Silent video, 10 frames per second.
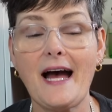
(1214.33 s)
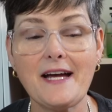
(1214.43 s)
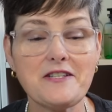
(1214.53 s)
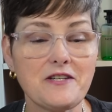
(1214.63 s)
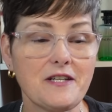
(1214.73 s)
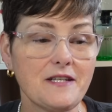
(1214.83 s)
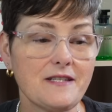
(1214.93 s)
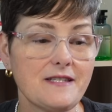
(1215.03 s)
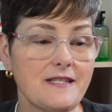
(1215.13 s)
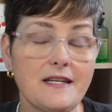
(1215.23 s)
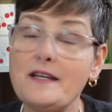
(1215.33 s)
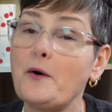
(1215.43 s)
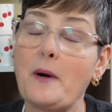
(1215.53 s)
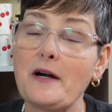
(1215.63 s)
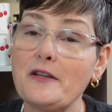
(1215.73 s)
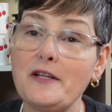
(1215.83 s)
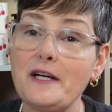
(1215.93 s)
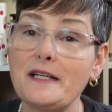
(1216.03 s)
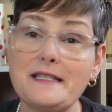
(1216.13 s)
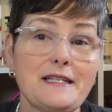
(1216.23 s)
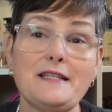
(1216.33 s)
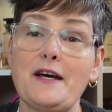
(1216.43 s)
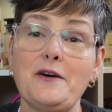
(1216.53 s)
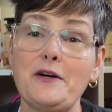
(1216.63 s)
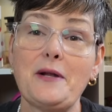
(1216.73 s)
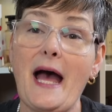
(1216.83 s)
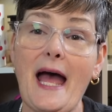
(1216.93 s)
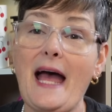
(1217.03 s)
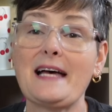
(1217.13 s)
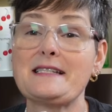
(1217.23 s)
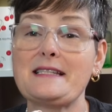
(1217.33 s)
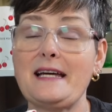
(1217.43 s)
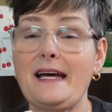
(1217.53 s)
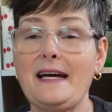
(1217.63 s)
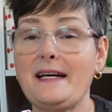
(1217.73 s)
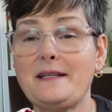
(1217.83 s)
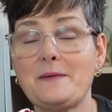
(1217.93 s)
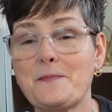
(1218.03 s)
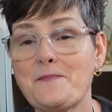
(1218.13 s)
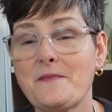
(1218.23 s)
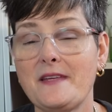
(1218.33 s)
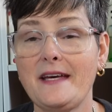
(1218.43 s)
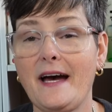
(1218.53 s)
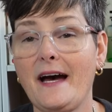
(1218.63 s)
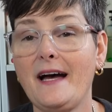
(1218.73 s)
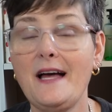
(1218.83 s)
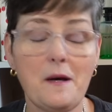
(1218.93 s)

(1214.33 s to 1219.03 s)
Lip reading: I just didn't know where to look, didn't know who to ask, and yeah.